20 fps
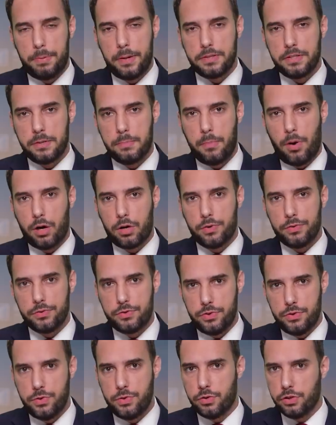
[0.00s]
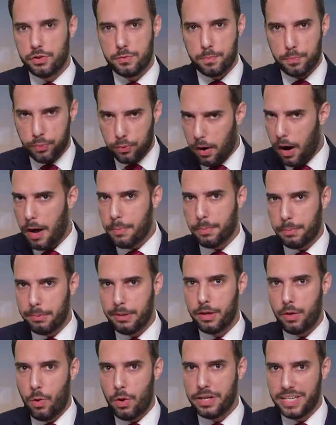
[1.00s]
President Marcos Jr. is
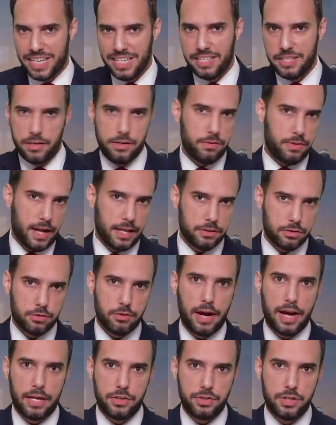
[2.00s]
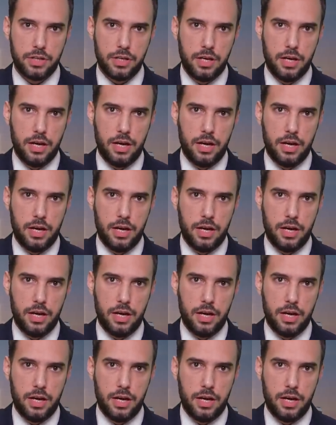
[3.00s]
probably going to continue that strategy.